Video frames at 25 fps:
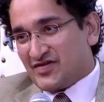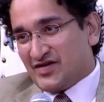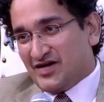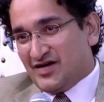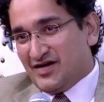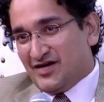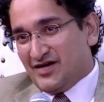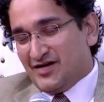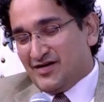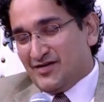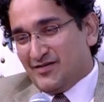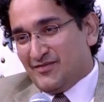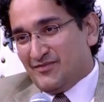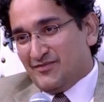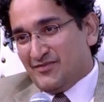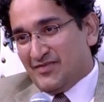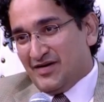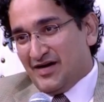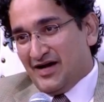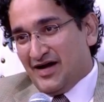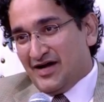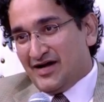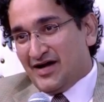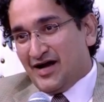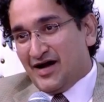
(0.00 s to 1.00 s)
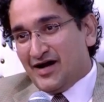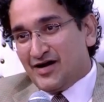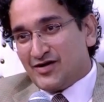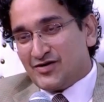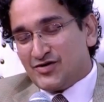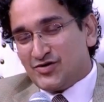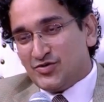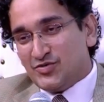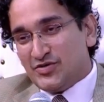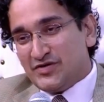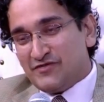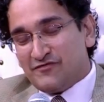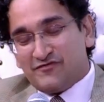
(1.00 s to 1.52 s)
I
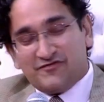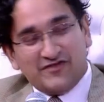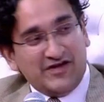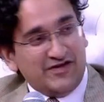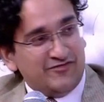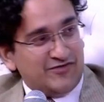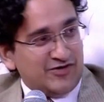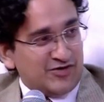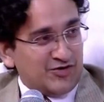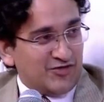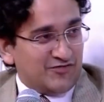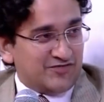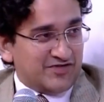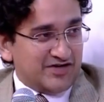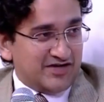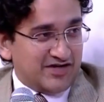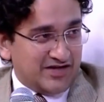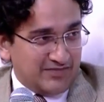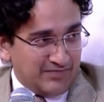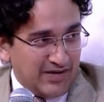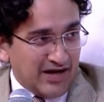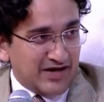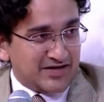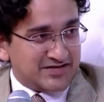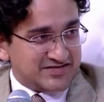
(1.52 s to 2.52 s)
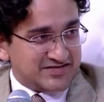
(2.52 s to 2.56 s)
argue in favor of the demand